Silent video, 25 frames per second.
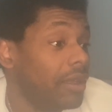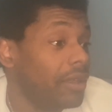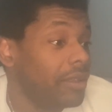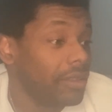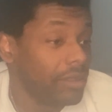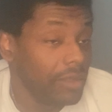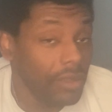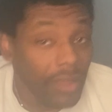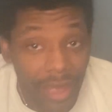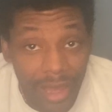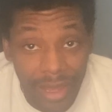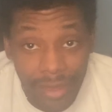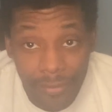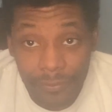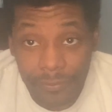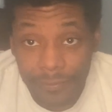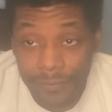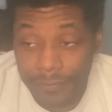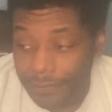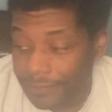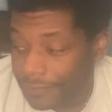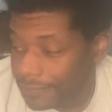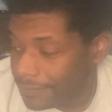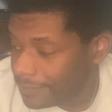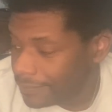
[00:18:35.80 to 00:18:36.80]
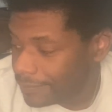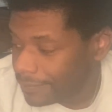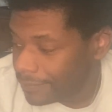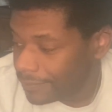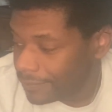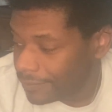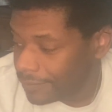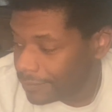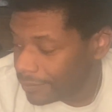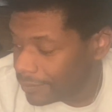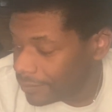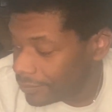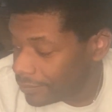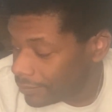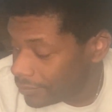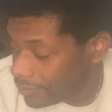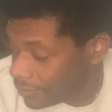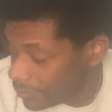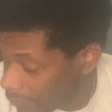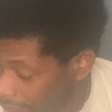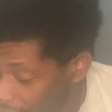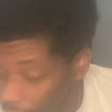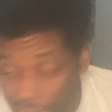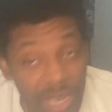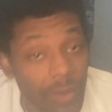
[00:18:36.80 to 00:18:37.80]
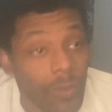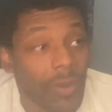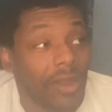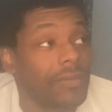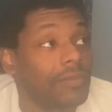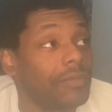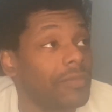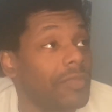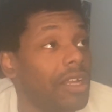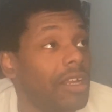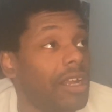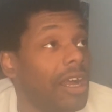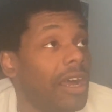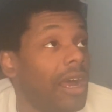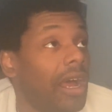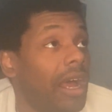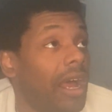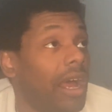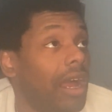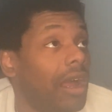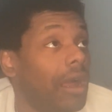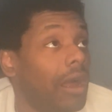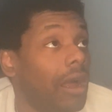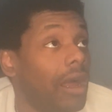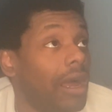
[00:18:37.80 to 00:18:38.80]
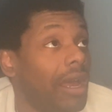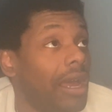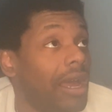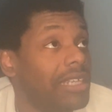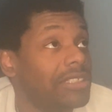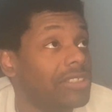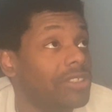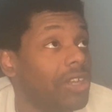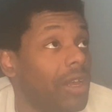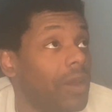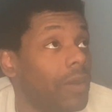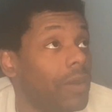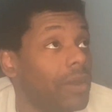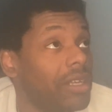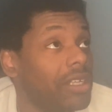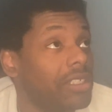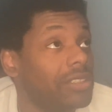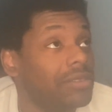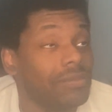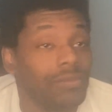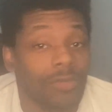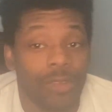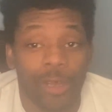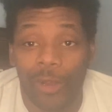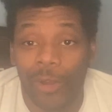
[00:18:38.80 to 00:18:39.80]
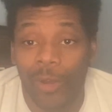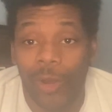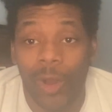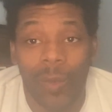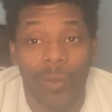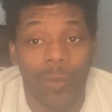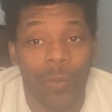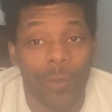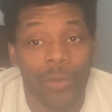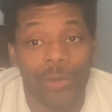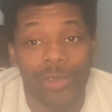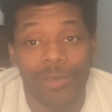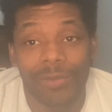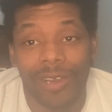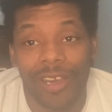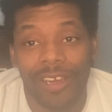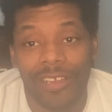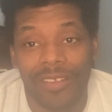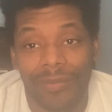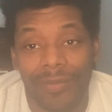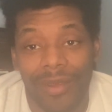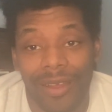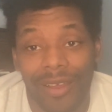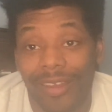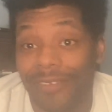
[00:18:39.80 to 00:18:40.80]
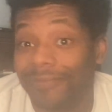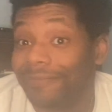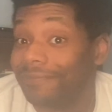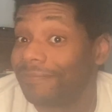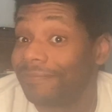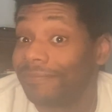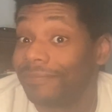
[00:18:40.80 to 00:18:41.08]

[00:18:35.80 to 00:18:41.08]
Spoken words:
Yeah. Anyway, as always, hope your week was better than mine.